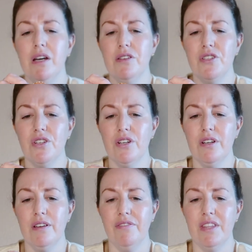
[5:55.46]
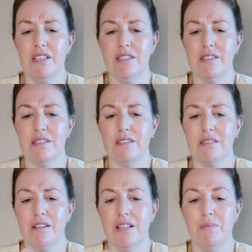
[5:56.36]
not sure if this
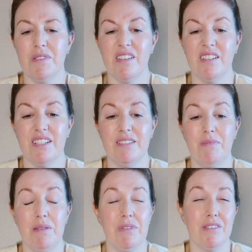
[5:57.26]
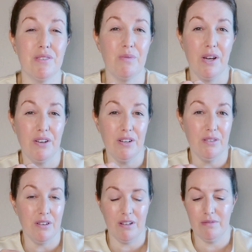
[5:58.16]
clips on maybe a sweater
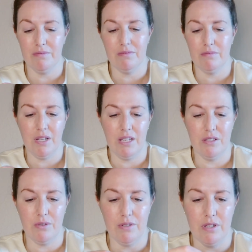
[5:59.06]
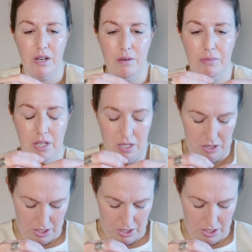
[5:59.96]
or any sort of top like